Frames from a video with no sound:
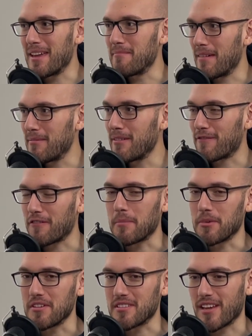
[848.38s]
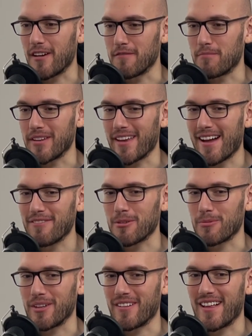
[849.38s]
Maybe from yourself, but you have to
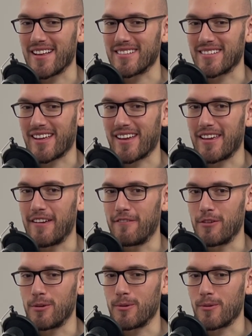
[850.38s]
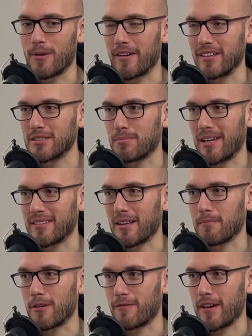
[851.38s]
realize that if you are
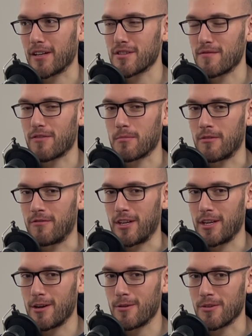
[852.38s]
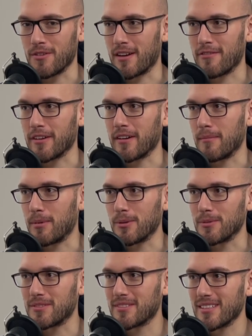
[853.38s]
expecting perfection from a video, you're never gonna
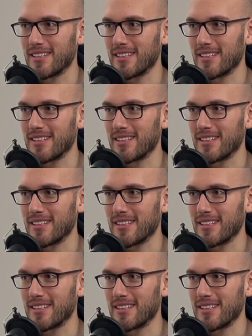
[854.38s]
post.